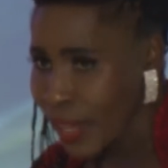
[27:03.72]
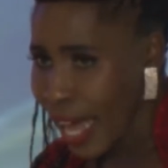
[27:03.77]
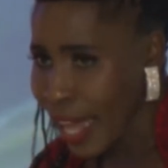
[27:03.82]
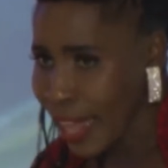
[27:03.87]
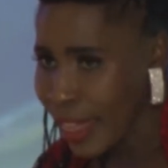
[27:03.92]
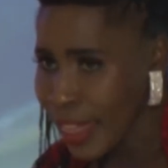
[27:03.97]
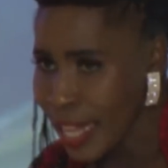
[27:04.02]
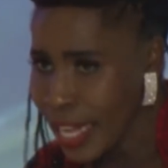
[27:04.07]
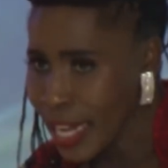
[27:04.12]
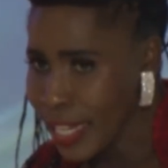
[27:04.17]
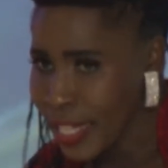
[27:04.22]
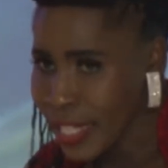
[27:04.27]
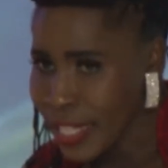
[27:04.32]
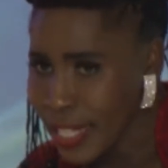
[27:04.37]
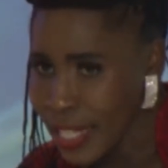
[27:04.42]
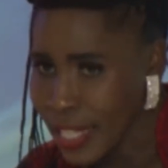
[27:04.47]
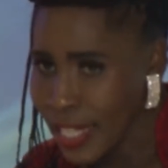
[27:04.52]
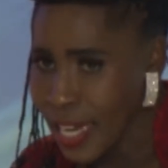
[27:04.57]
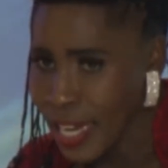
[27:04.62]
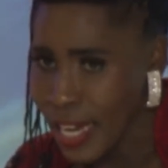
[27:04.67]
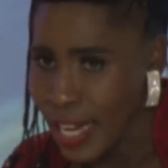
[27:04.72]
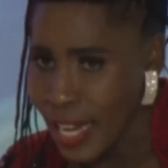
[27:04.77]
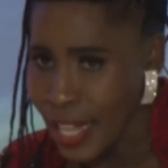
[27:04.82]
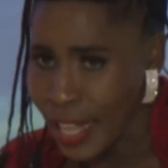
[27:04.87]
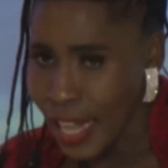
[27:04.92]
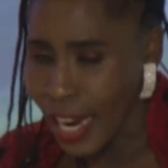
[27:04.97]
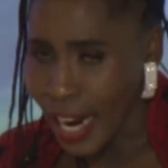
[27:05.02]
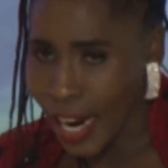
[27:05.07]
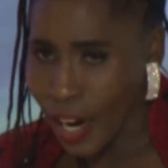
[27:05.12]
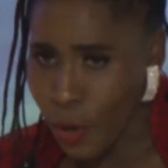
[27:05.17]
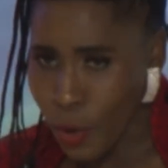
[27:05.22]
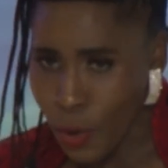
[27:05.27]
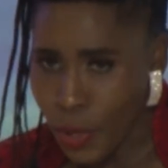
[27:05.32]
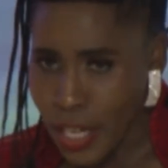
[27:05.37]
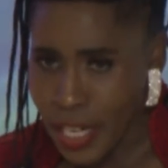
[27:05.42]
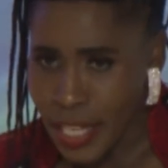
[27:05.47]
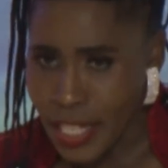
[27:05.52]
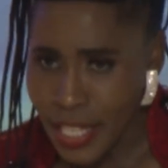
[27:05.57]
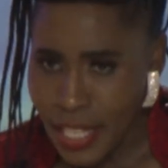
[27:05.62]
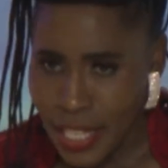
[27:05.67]
There are things that I
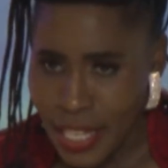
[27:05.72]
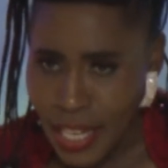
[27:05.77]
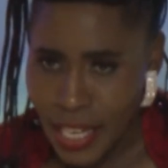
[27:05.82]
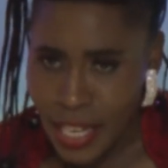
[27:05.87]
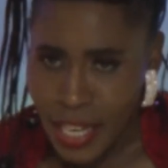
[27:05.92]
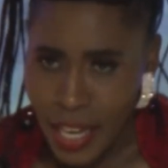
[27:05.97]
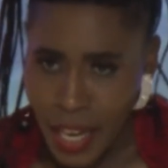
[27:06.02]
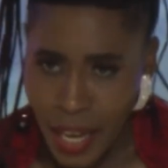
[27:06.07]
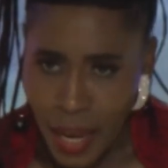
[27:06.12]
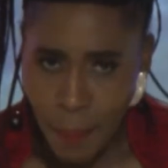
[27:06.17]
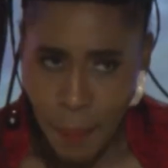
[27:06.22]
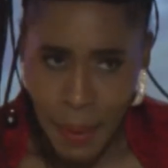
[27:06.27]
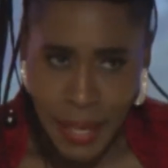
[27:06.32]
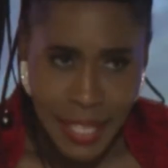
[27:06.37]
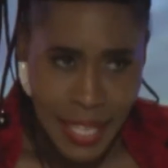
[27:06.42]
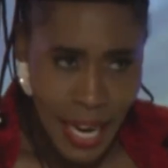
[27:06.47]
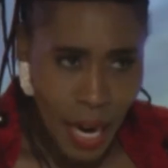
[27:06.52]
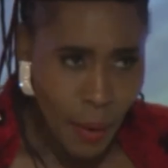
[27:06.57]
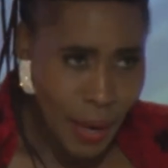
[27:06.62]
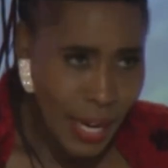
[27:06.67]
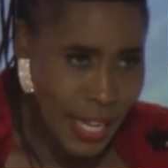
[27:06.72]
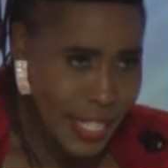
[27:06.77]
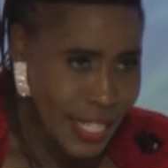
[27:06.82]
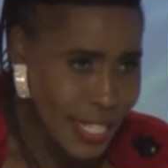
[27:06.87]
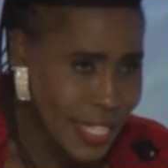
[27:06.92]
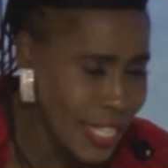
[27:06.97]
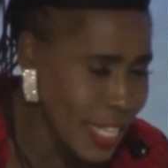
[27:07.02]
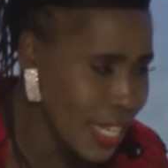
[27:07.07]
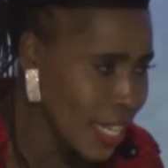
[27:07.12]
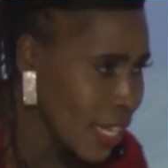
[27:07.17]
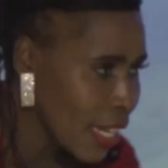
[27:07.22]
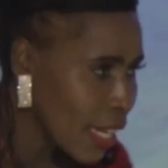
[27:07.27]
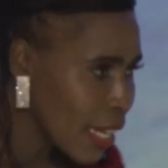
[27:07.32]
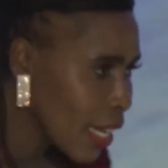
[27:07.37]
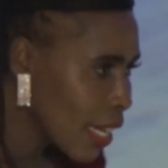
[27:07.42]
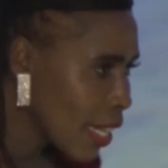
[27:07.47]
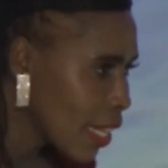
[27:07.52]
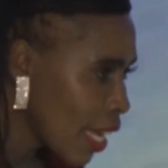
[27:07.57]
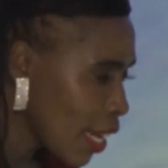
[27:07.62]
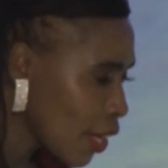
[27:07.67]
couldn't see, but now I see.
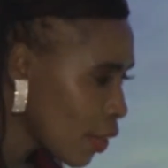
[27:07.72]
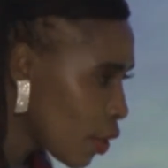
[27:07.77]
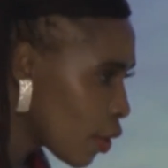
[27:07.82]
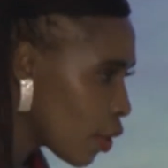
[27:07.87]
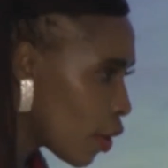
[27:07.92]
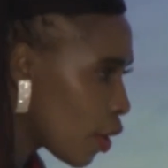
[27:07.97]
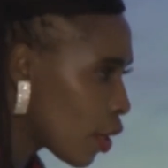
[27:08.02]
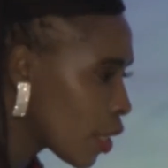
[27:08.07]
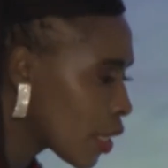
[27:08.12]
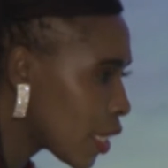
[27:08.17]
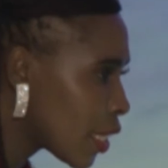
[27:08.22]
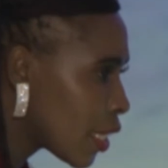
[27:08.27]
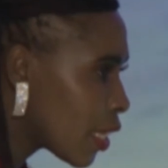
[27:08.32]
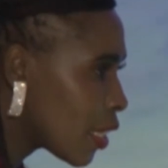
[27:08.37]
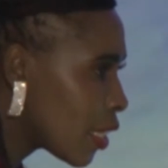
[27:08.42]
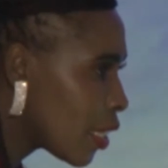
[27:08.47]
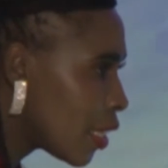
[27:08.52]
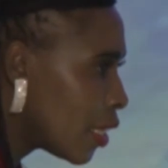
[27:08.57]
Thank you, Lord.